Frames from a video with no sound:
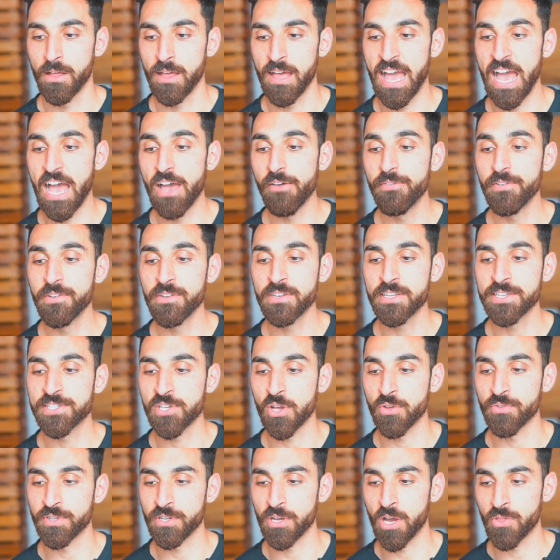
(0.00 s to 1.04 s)
Heaven is
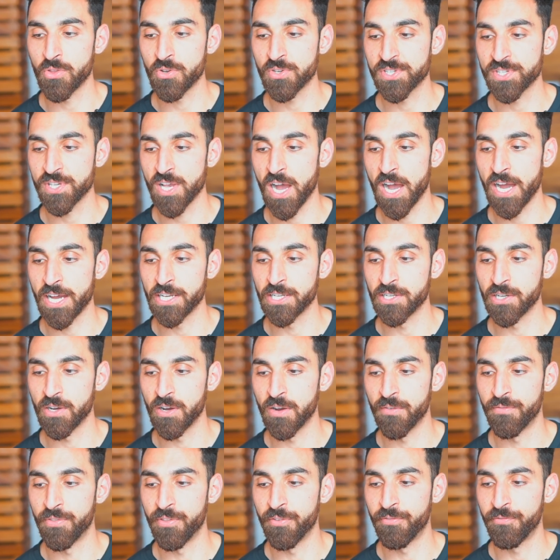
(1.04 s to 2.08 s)
on the other side
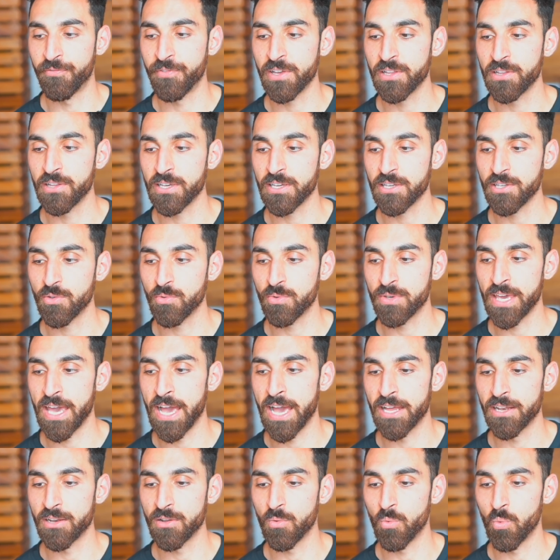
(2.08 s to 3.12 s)
of the feeling you
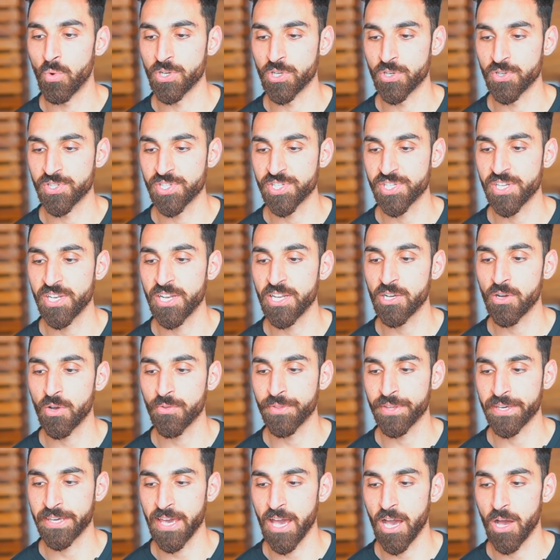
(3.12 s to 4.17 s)
get when you're sitting on
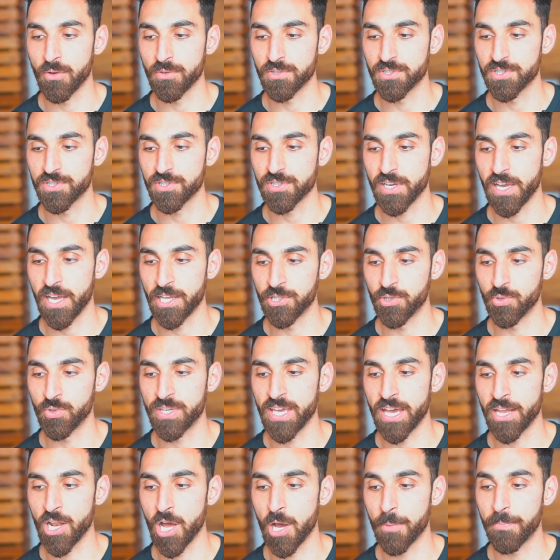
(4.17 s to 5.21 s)
the couch and you
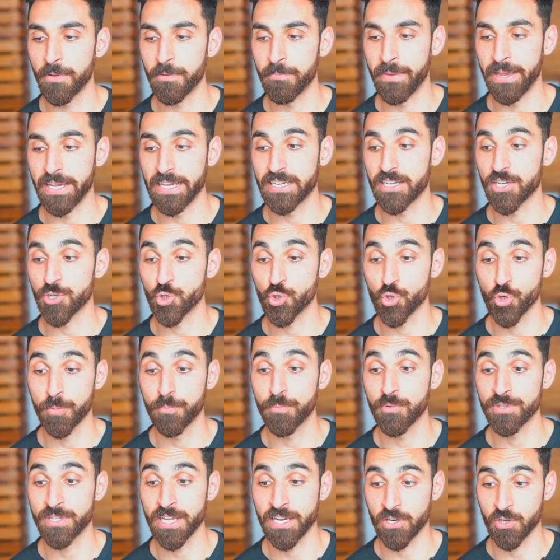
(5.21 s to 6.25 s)
get up and make a
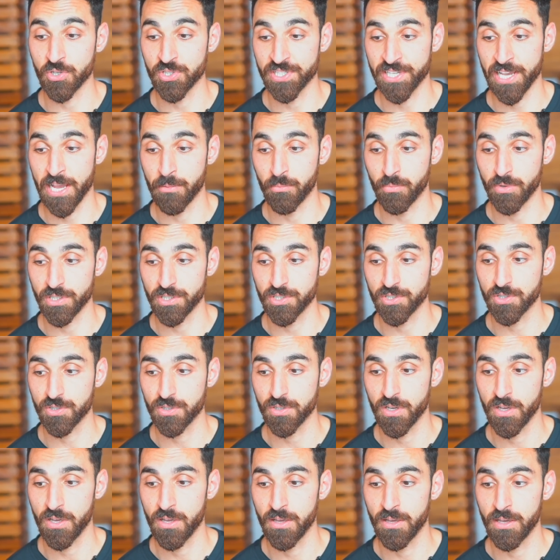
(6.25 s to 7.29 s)
triple-decker sandwich.
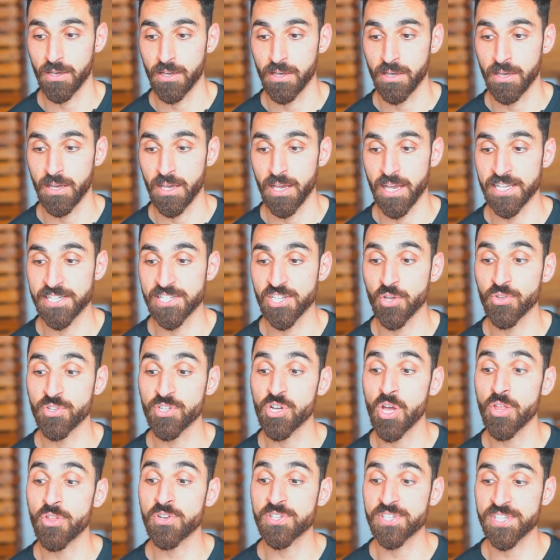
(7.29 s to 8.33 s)
It's on the
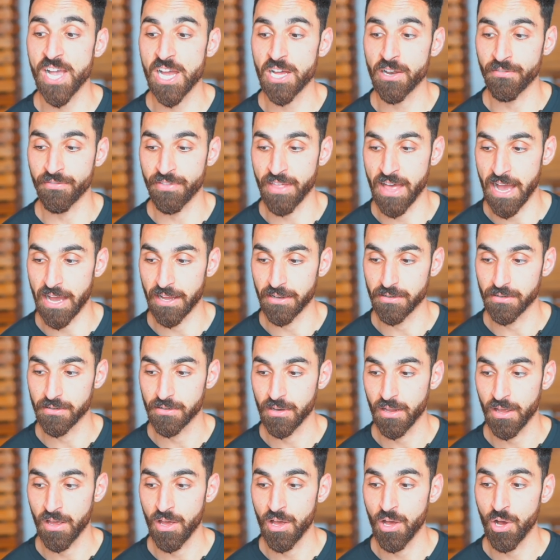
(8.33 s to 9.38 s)
other side of that
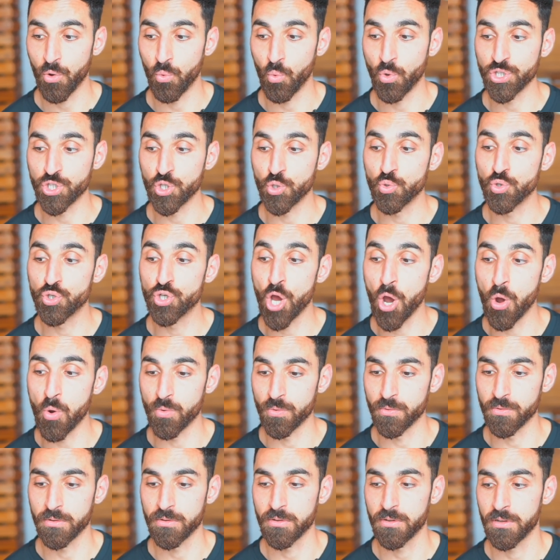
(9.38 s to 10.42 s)
when you
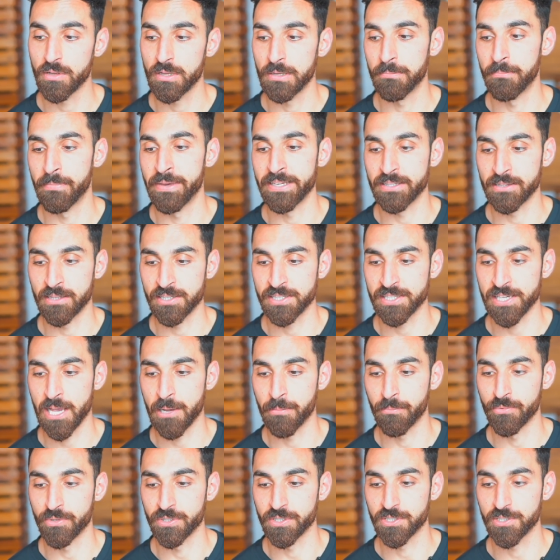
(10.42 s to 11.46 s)
don't make the
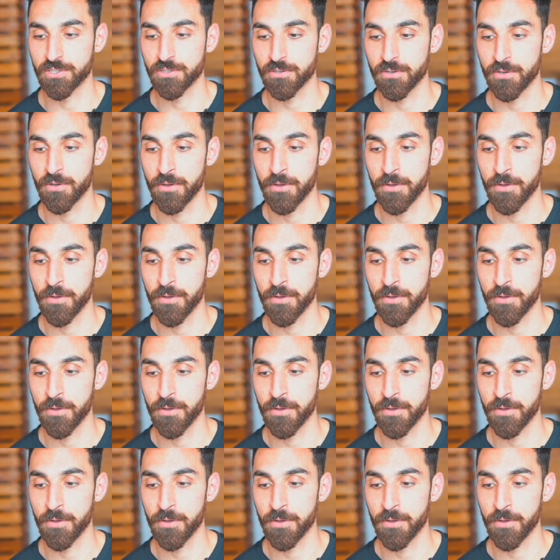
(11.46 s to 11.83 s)
sandwich.